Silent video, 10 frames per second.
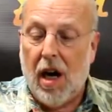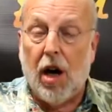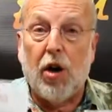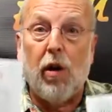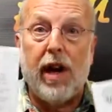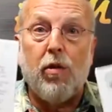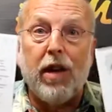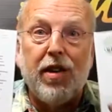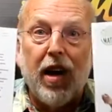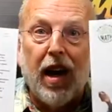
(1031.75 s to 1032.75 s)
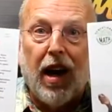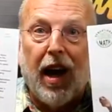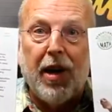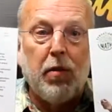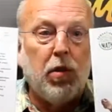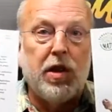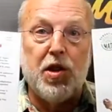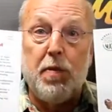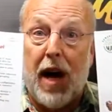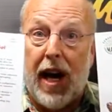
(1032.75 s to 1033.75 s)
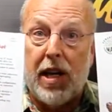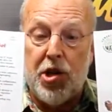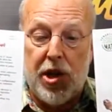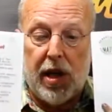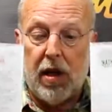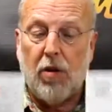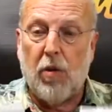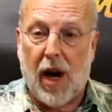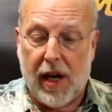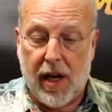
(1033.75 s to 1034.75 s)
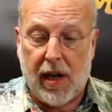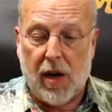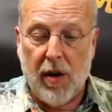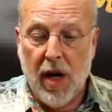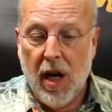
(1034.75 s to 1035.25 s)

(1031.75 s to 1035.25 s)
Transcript: a great retail item with this packaging right here.